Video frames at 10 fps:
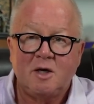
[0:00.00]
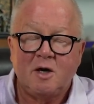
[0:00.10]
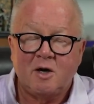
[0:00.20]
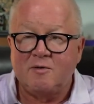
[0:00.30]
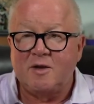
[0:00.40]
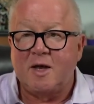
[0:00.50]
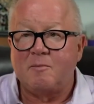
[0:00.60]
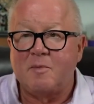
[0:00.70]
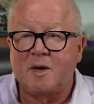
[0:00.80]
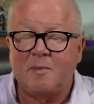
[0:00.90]
Even that
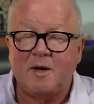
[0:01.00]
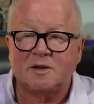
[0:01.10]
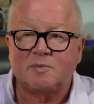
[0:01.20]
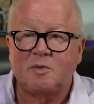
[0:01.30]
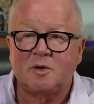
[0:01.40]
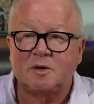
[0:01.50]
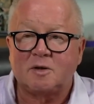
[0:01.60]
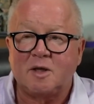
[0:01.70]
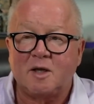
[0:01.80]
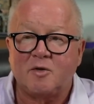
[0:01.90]
menopause book,
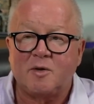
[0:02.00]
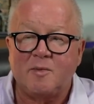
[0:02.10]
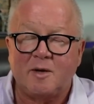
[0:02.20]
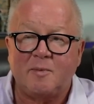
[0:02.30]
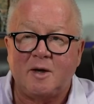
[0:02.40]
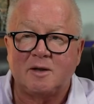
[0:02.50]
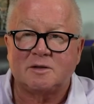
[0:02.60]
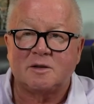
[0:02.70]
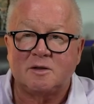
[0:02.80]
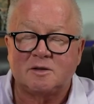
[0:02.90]
the Healthy Menopause
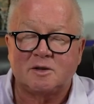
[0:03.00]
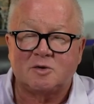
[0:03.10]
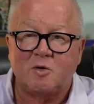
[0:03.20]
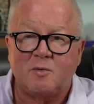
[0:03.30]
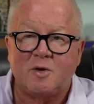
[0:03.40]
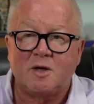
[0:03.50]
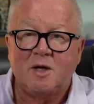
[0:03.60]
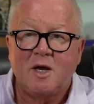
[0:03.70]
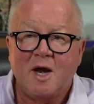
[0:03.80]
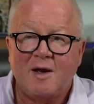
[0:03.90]
and Essential Oil book,
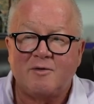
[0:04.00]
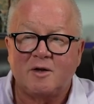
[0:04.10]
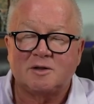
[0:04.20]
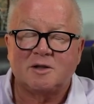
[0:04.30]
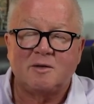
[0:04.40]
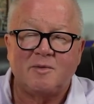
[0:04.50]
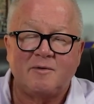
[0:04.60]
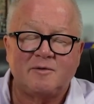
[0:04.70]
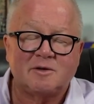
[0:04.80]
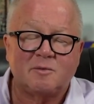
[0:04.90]
I have the list of the
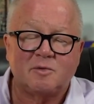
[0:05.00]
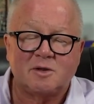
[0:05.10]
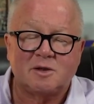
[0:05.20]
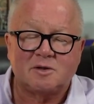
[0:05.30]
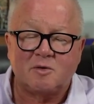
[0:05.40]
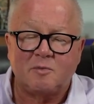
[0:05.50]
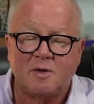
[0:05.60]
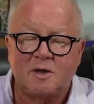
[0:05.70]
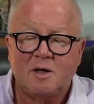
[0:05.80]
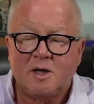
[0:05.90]
benefits of progesterone. But
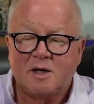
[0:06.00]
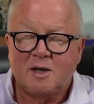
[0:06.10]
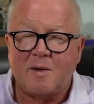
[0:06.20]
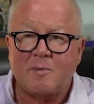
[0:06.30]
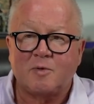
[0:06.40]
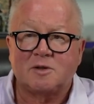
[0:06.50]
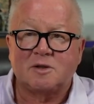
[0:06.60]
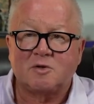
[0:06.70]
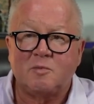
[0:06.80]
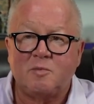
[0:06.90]
get my
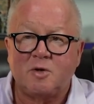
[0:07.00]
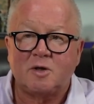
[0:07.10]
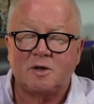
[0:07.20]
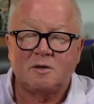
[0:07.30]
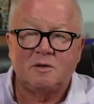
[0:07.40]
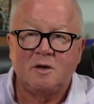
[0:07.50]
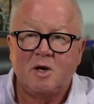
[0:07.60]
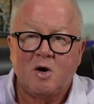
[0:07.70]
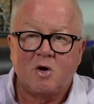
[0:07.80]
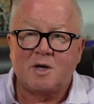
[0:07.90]
progesterone book
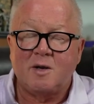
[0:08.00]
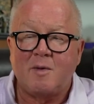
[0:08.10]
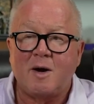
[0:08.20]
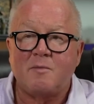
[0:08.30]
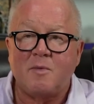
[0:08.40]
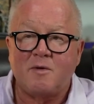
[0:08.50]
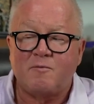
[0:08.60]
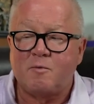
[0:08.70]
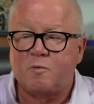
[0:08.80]
or get my, if you